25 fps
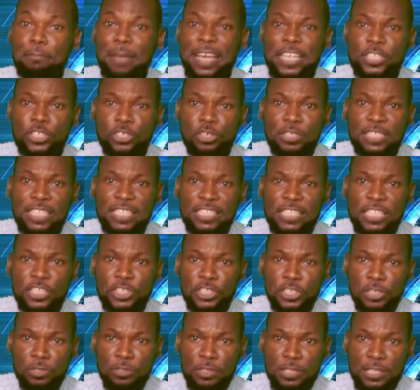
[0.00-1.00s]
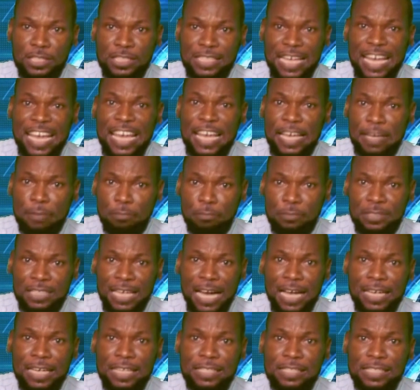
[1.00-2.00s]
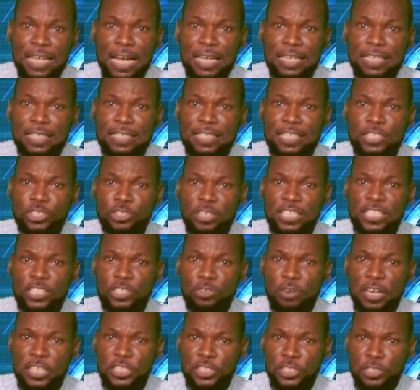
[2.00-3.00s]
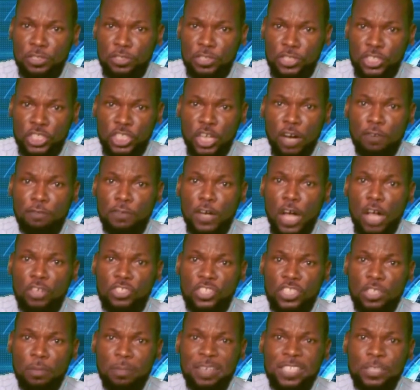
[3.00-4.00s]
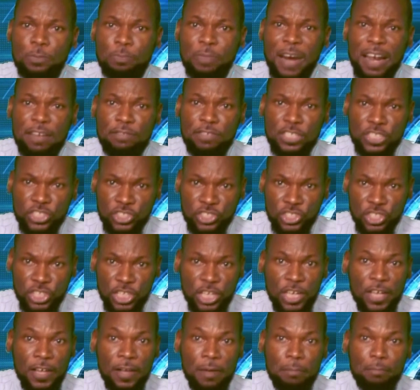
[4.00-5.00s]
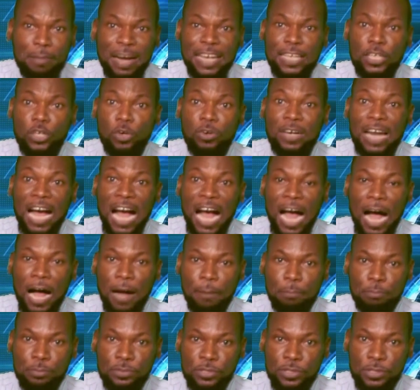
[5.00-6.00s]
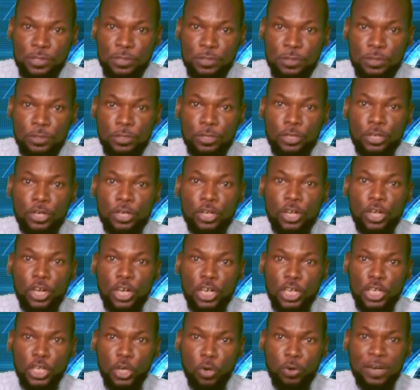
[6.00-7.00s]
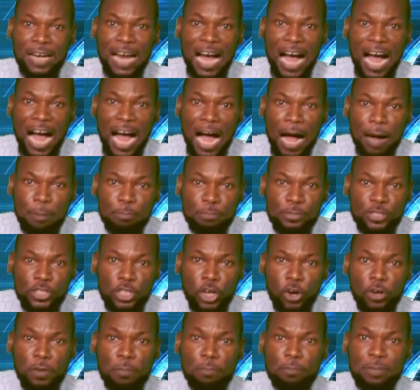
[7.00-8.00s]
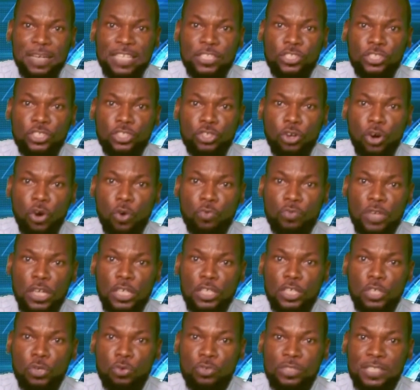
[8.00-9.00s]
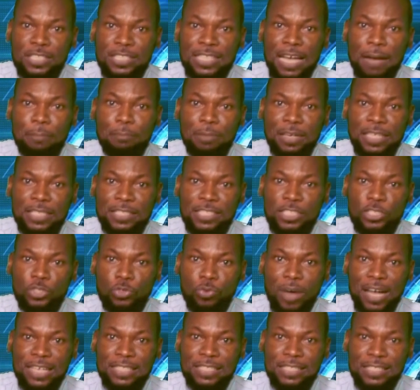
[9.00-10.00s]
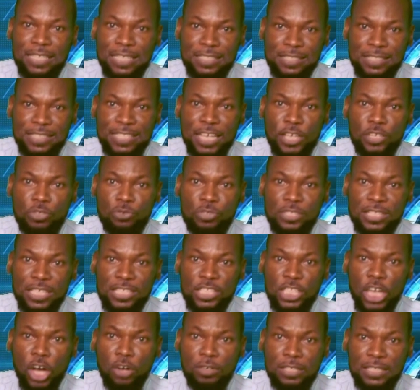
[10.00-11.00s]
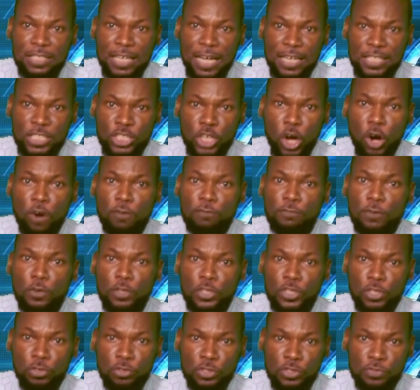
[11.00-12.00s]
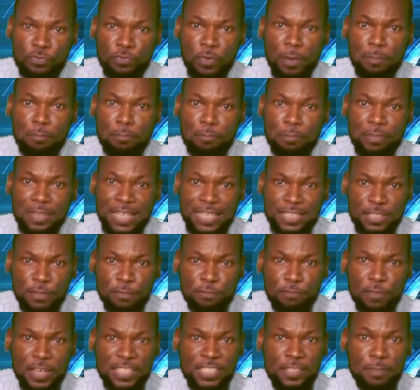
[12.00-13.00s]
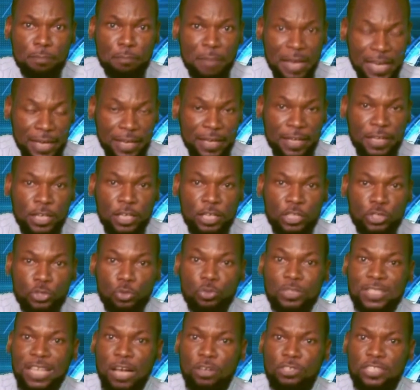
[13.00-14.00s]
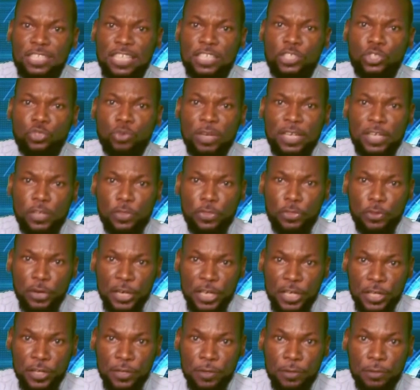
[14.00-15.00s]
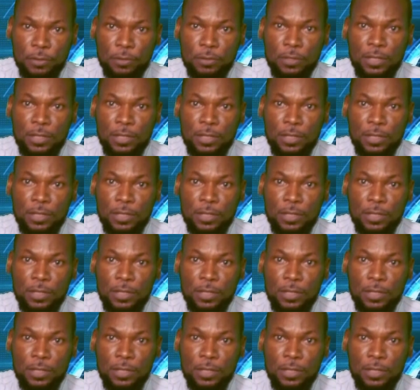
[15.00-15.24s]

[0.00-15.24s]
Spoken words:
major decisions aimed at attacking the transgressions of customers' privacy by loan apps. Loan apps on Play Store will lose the ability to access their users' contacts or photos from 31st May 2023.